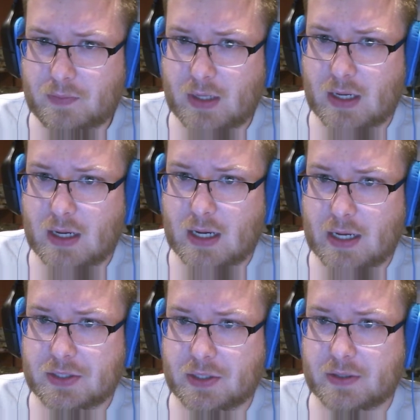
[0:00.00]

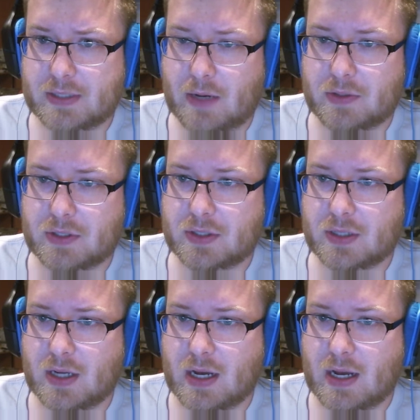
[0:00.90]
It turns out
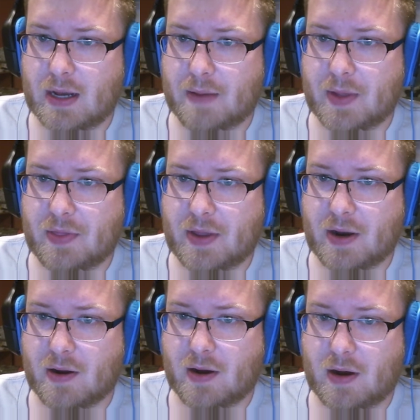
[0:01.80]

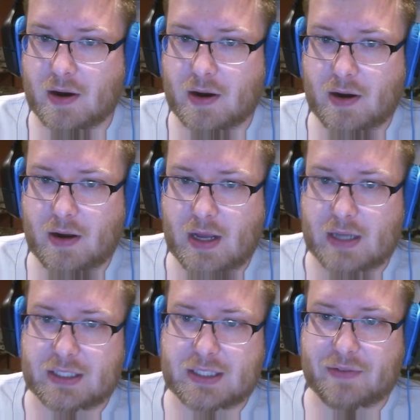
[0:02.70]
there are
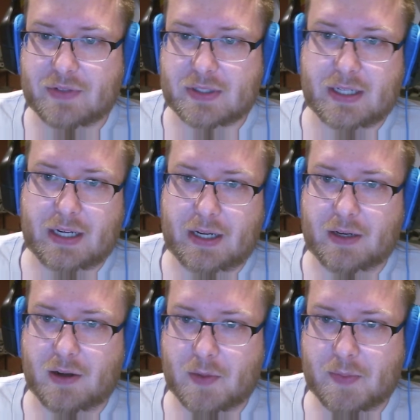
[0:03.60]
17
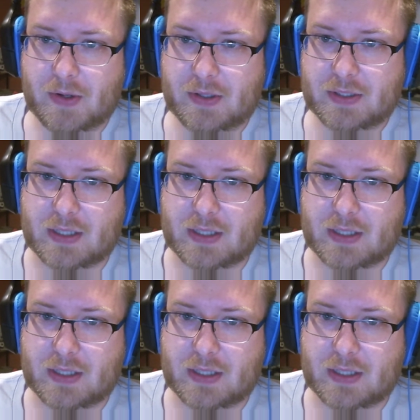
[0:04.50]
Harpers,